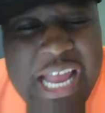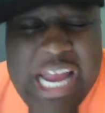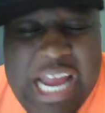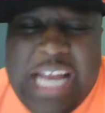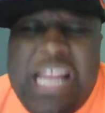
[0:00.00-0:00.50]

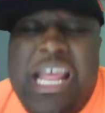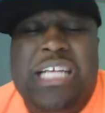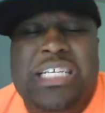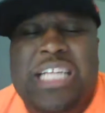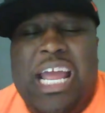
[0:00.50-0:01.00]
and did
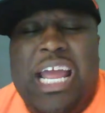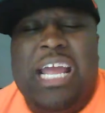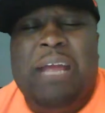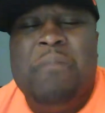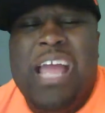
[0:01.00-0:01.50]
his
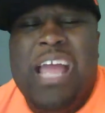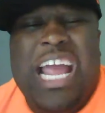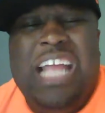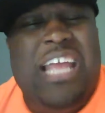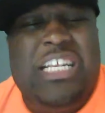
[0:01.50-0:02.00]
thing.
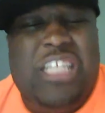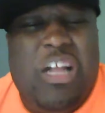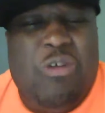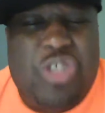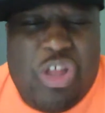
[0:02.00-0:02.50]
He leaves
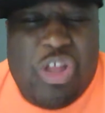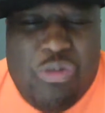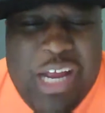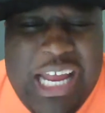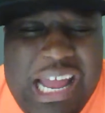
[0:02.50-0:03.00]
close to
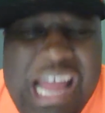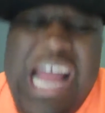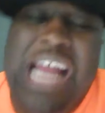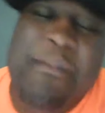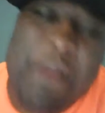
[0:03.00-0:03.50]
3,
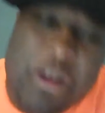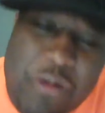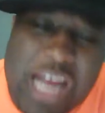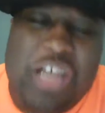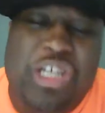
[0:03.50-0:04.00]
and the McGregor